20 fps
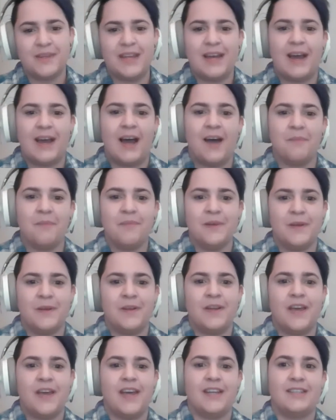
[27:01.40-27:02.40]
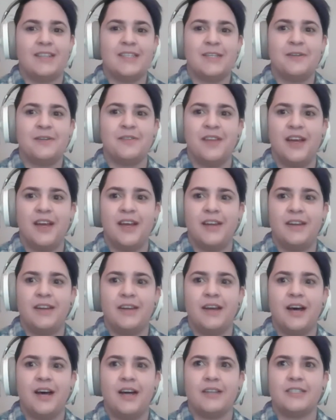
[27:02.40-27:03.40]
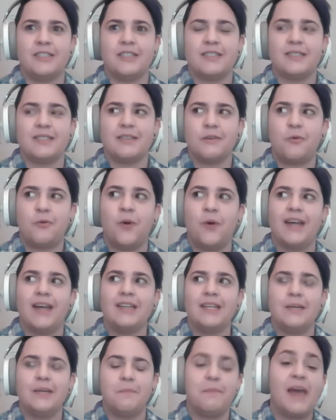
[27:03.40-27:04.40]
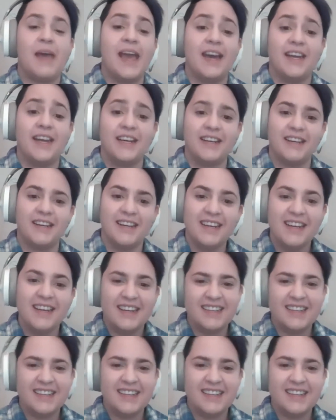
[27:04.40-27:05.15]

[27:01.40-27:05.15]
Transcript: they happen, and until then, just quietly panic,